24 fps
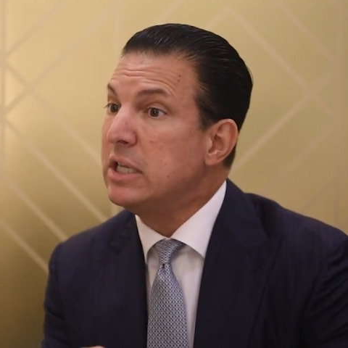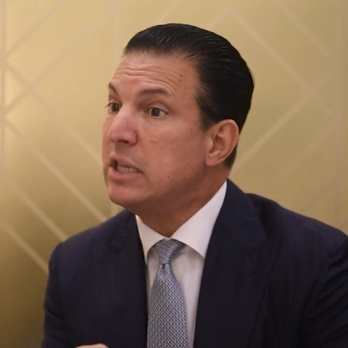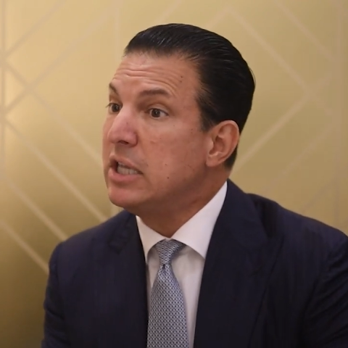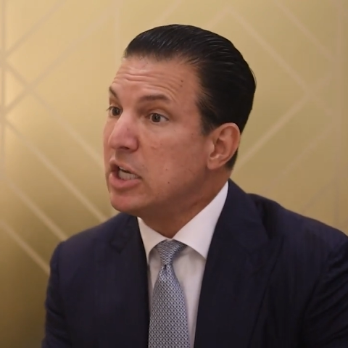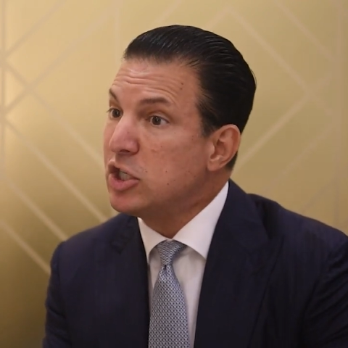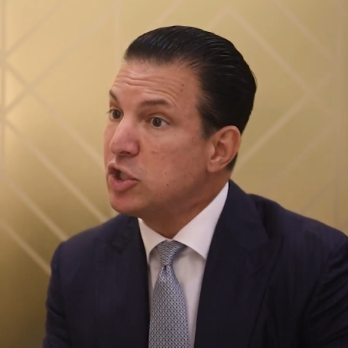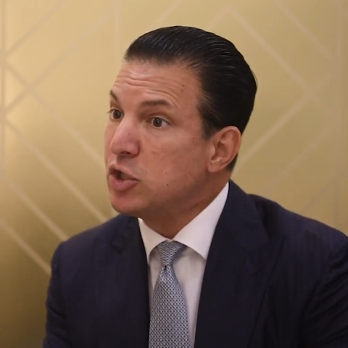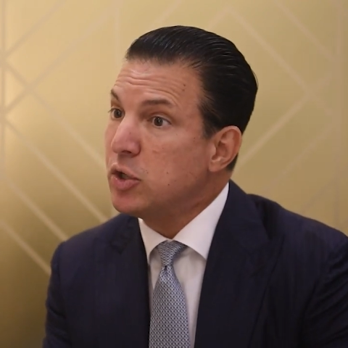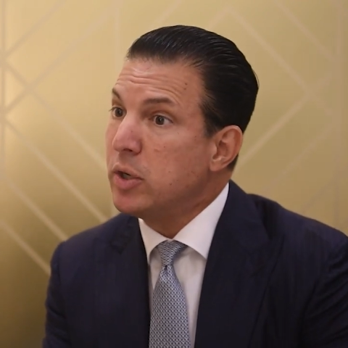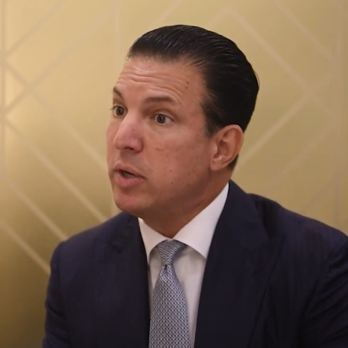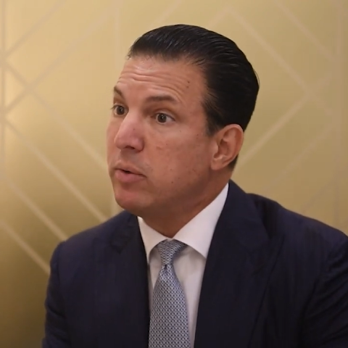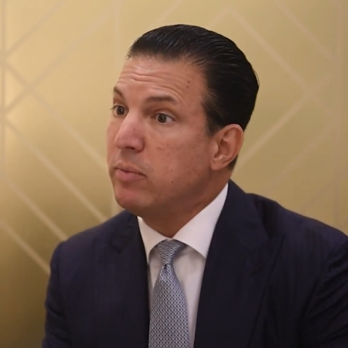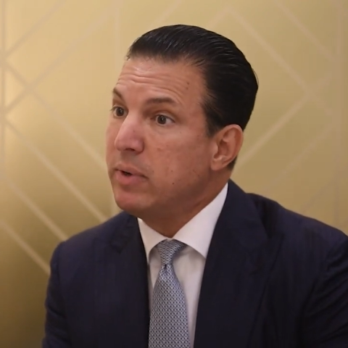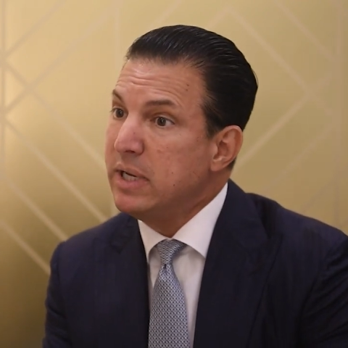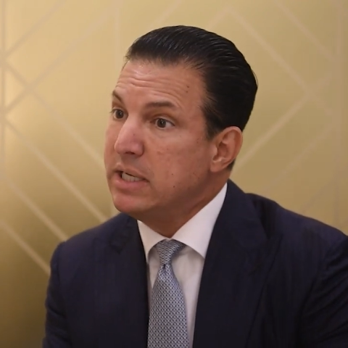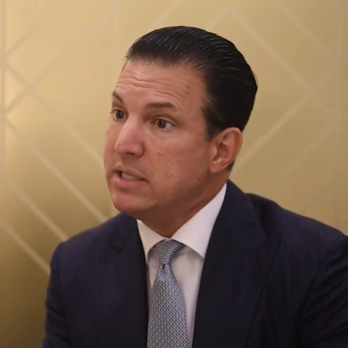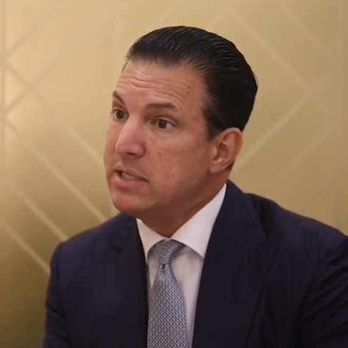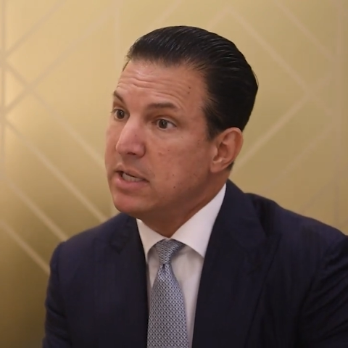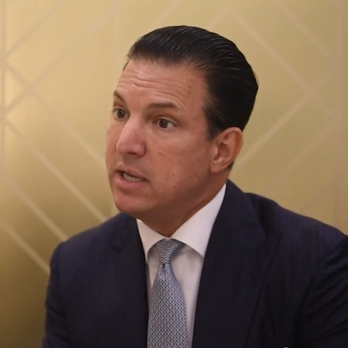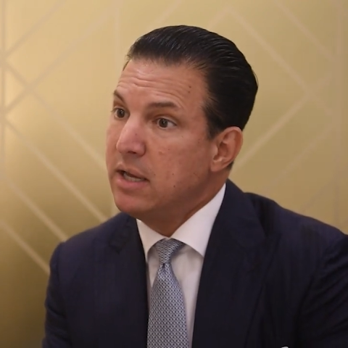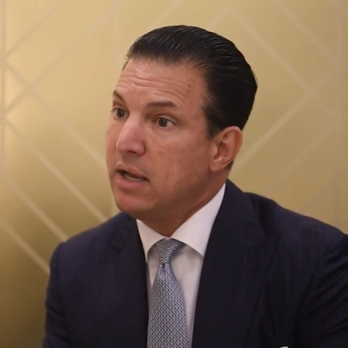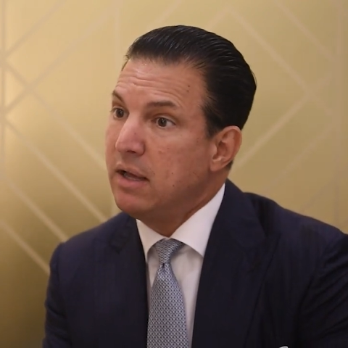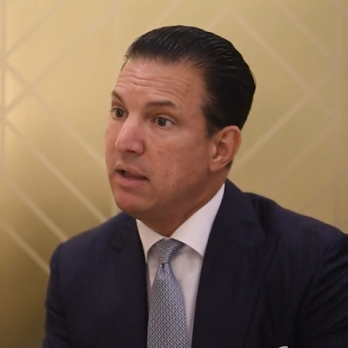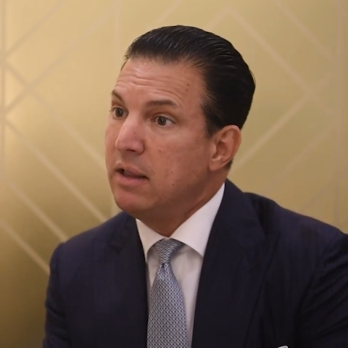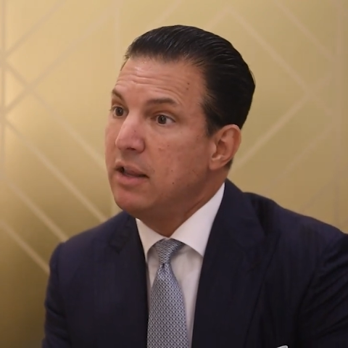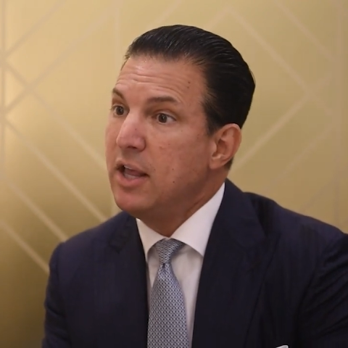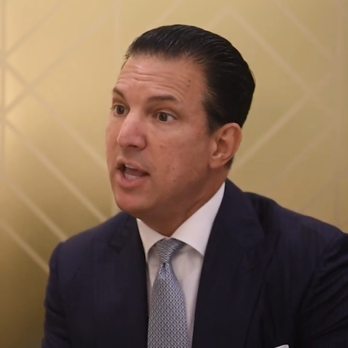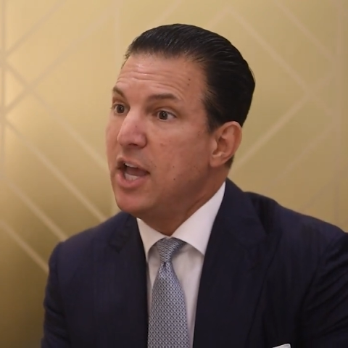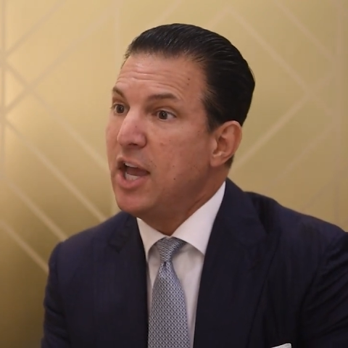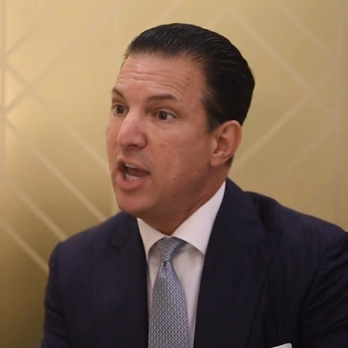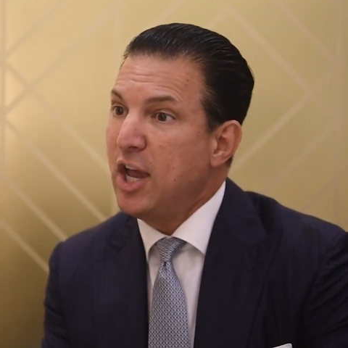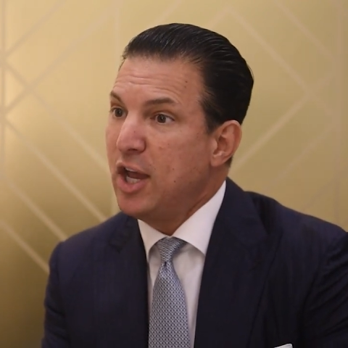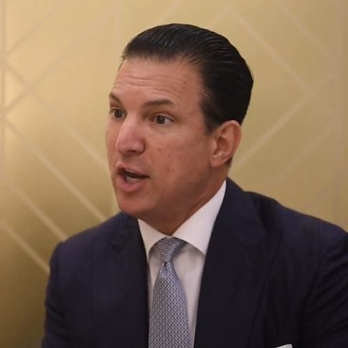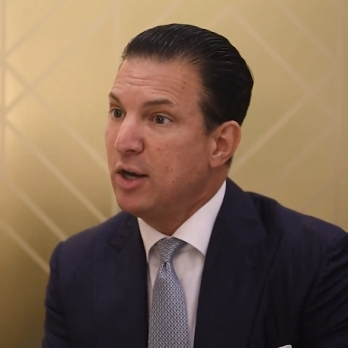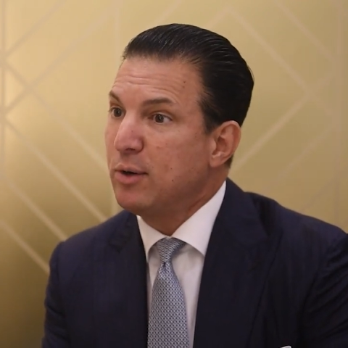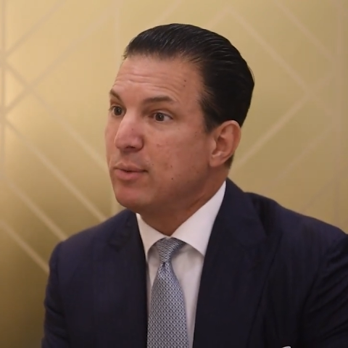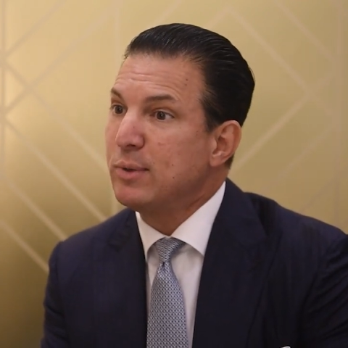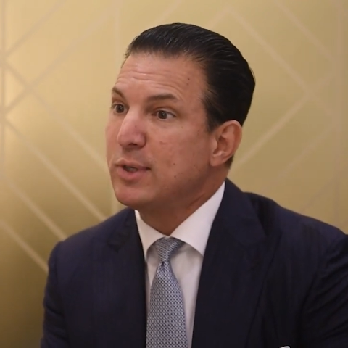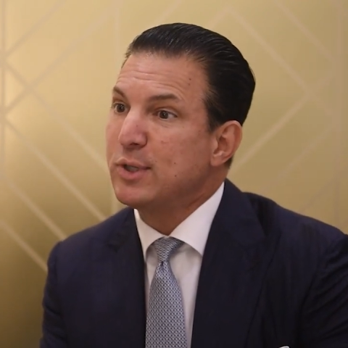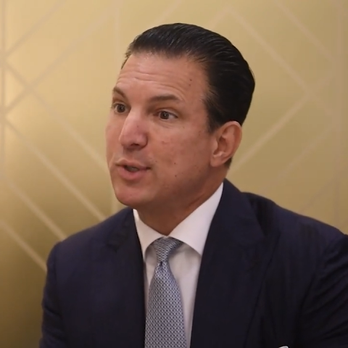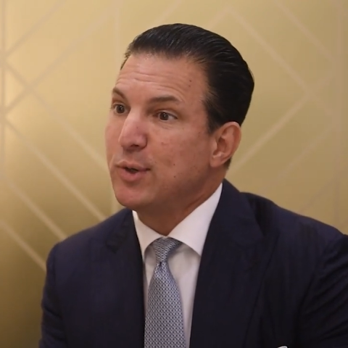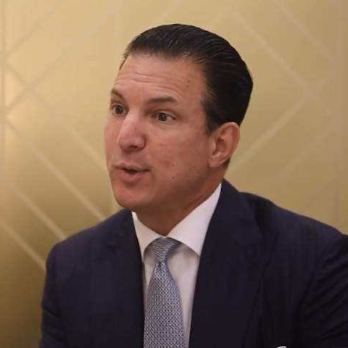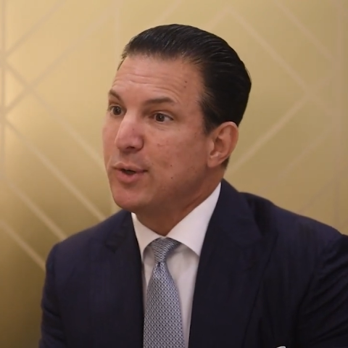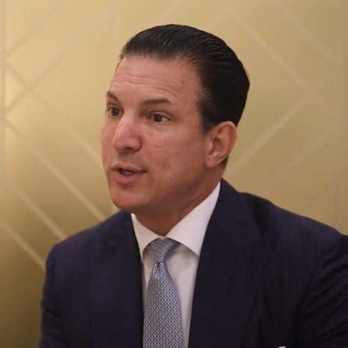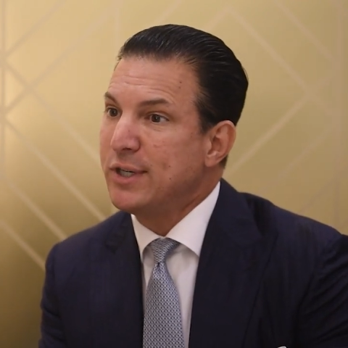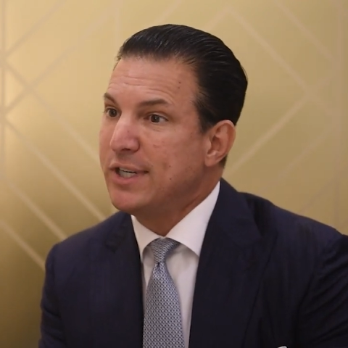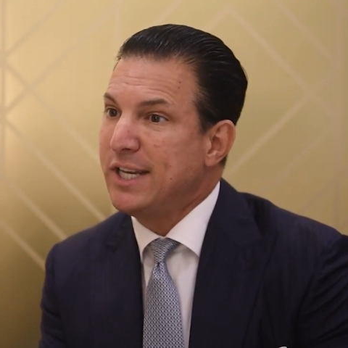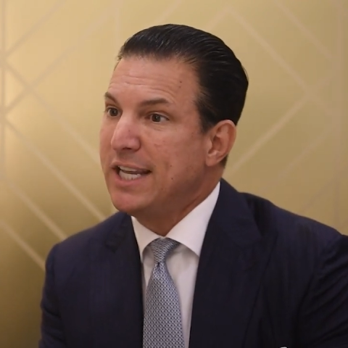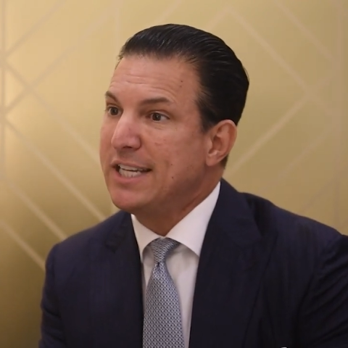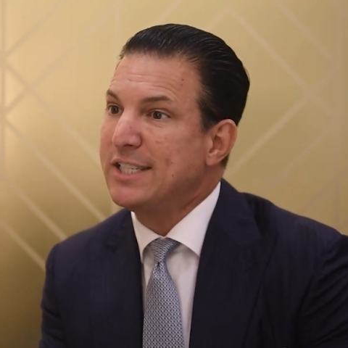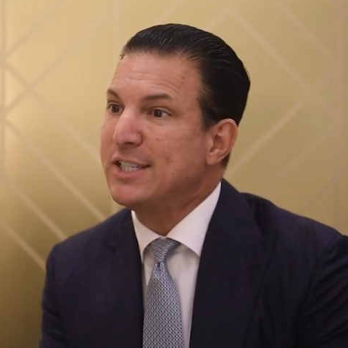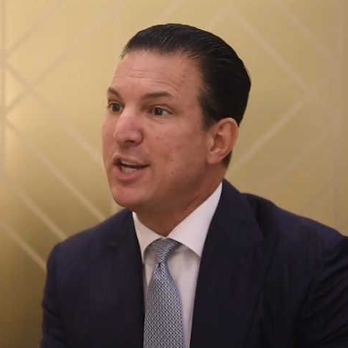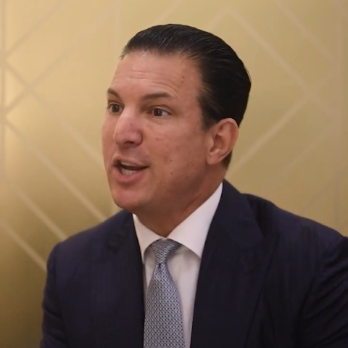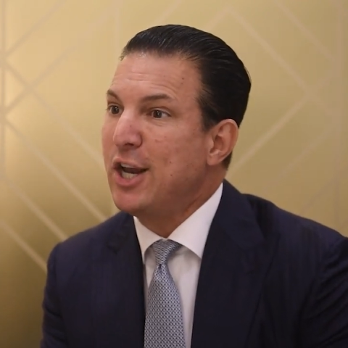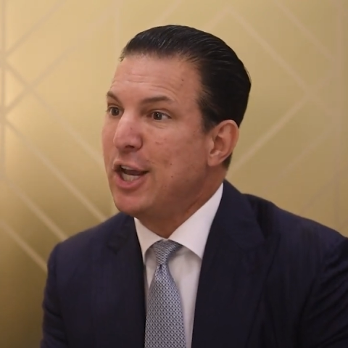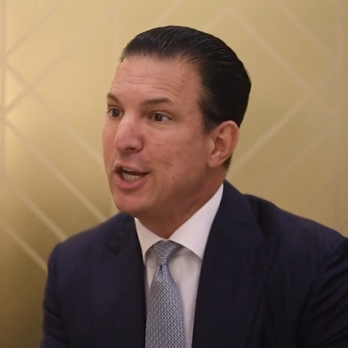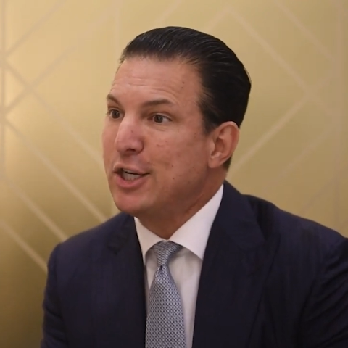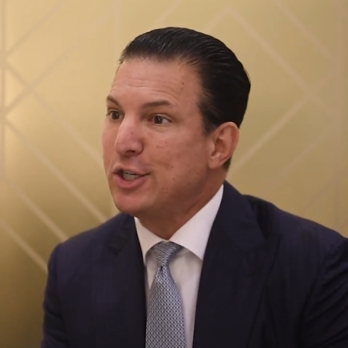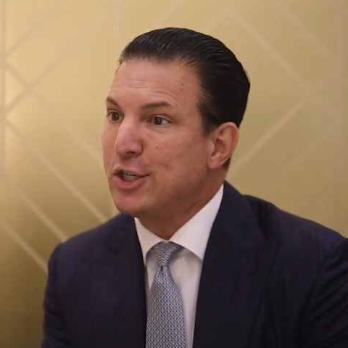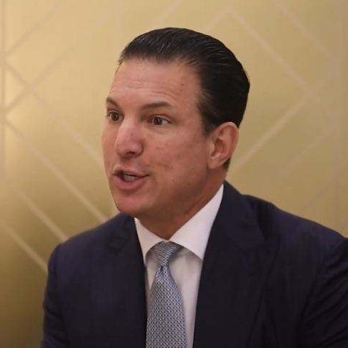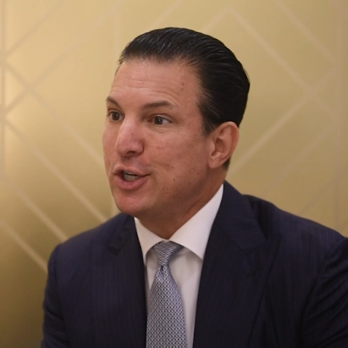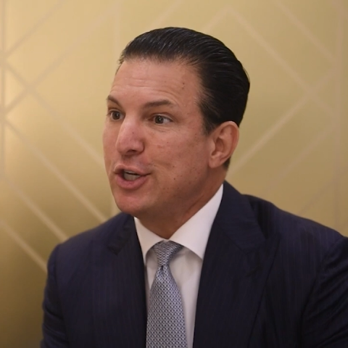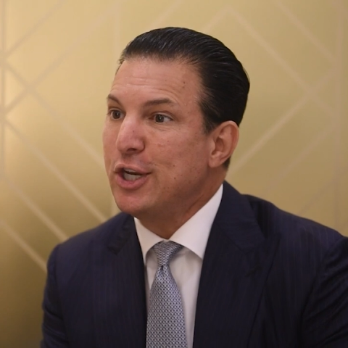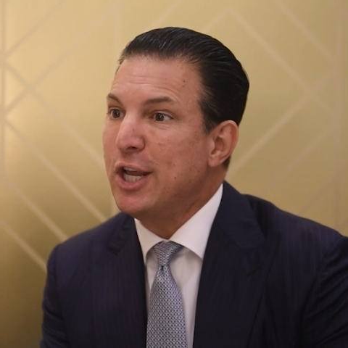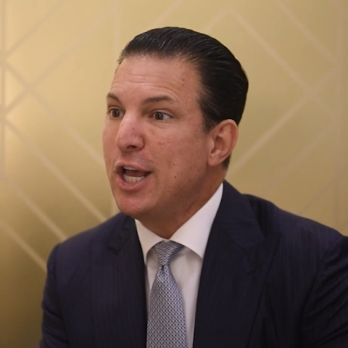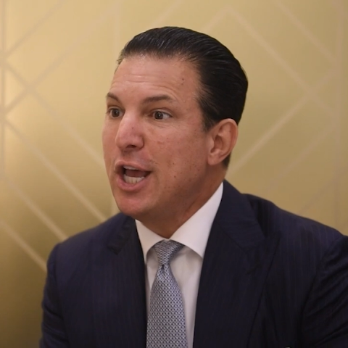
luxury retail in a resort destination.